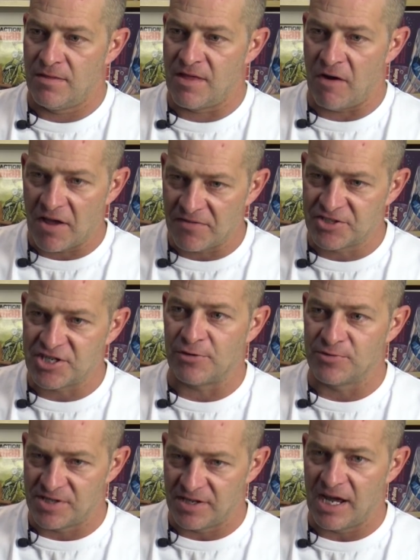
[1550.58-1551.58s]
are other
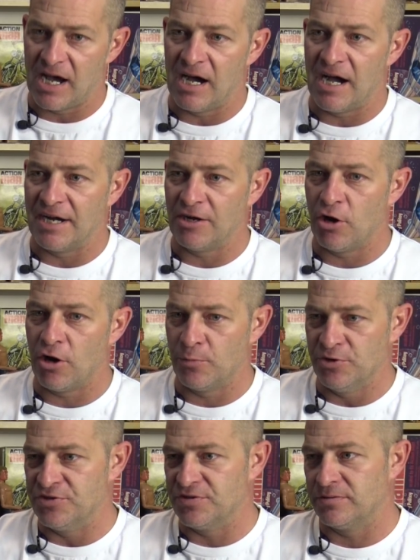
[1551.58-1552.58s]
channels that are, and I
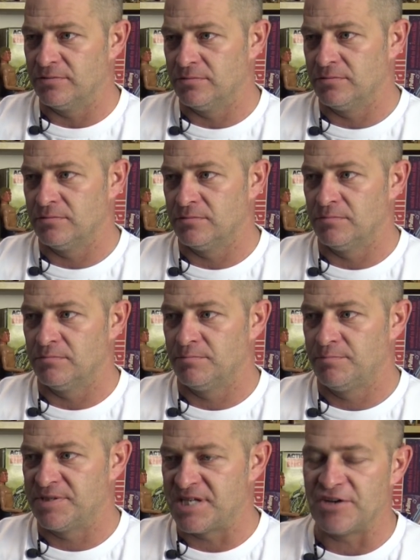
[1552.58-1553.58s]
would
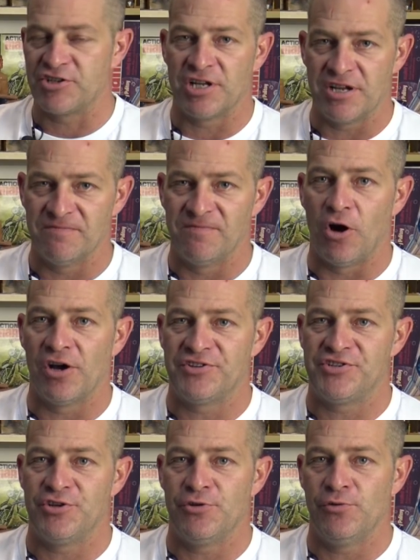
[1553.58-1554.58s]
potentially
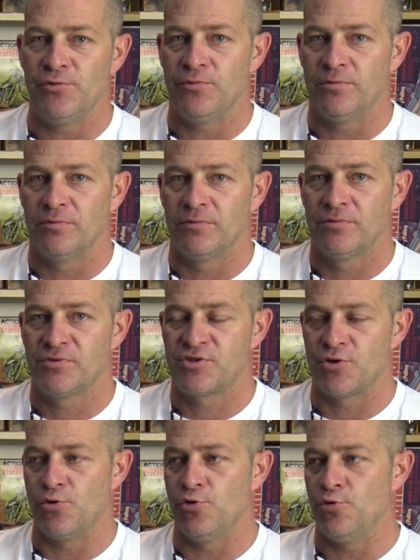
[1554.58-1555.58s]
advise you
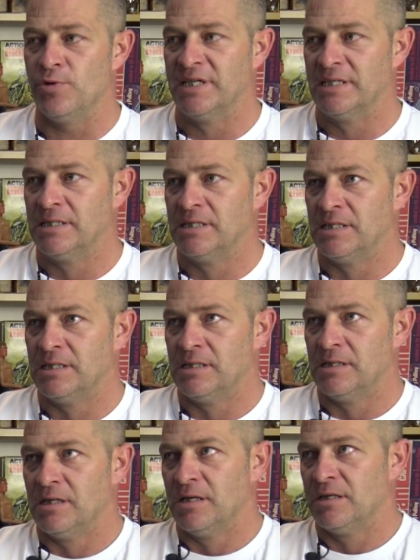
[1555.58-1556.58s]
to
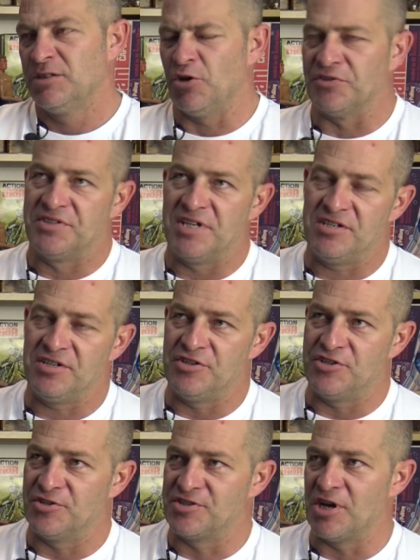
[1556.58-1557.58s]
not
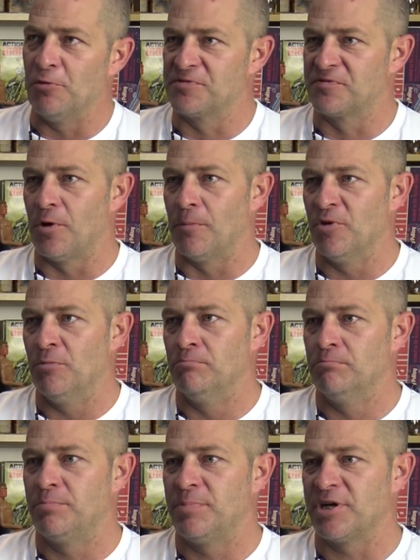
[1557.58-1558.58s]
distance yourselves from
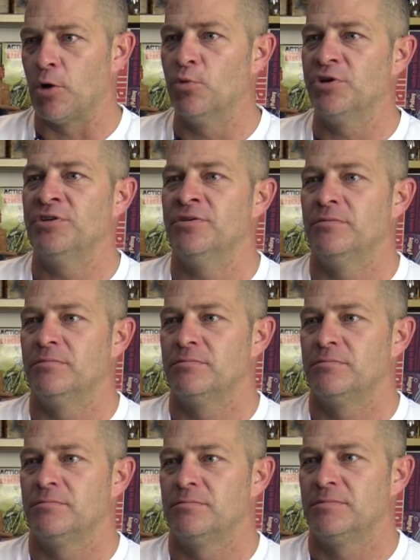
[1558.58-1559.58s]
them, but I wouldn't
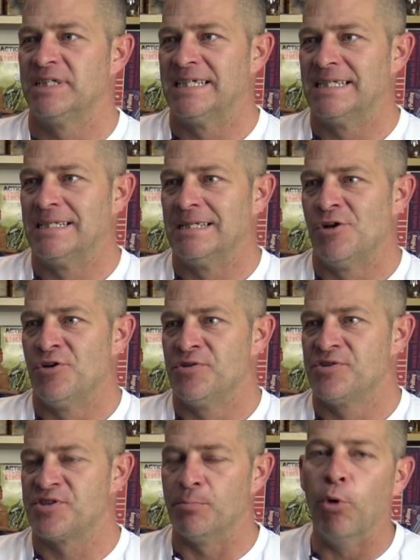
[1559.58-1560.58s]

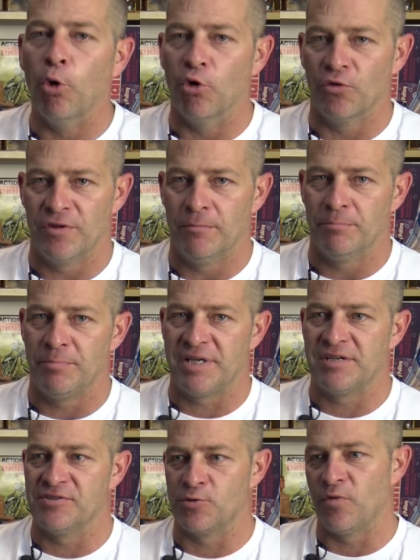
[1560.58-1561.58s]
support them,
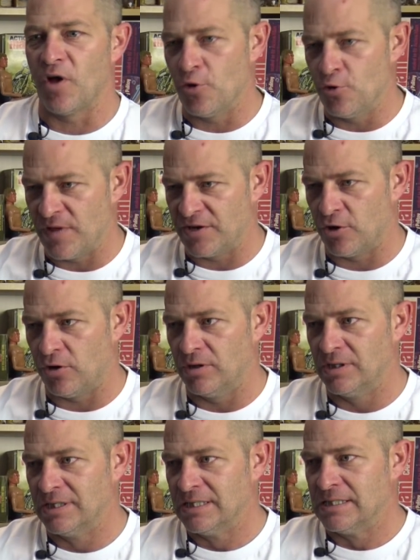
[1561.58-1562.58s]
because although they're not
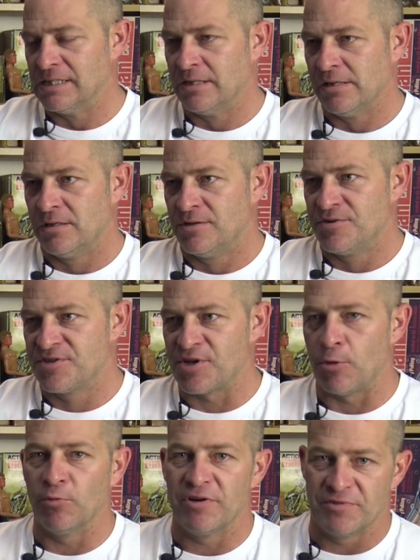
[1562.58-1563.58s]
solely